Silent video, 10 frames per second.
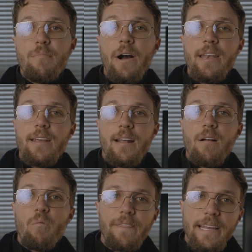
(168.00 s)
but
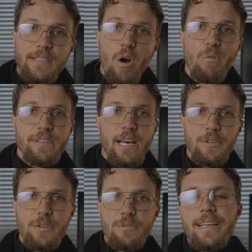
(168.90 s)
what they don't tell
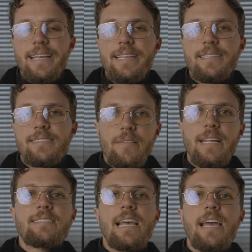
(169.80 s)
you is,
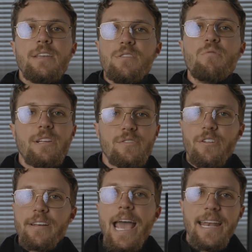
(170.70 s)
let's say you want to
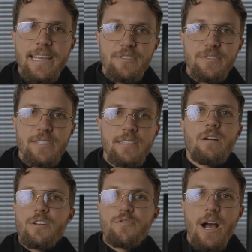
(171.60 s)
start an ad agency,
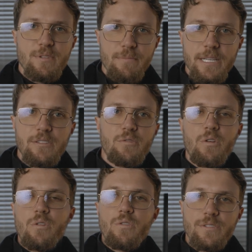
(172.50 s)
a dropshipping store,
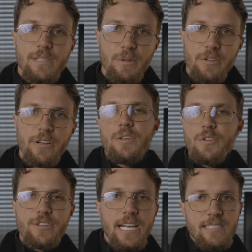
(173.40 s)
or similar.
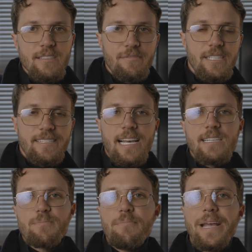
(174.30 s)
Your chances of
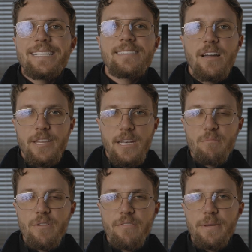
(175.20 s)
success based on the
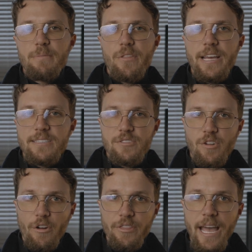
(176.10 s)
number of people that
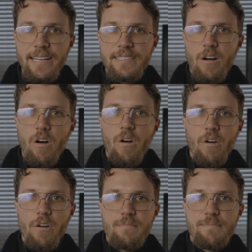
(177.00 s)
start that
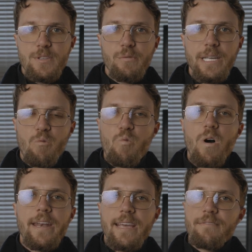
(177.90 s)
are between
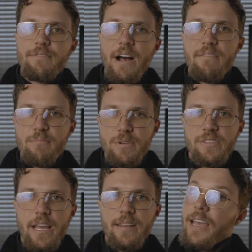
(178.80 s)
1 and
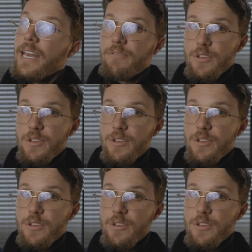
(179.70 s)
5%. And if you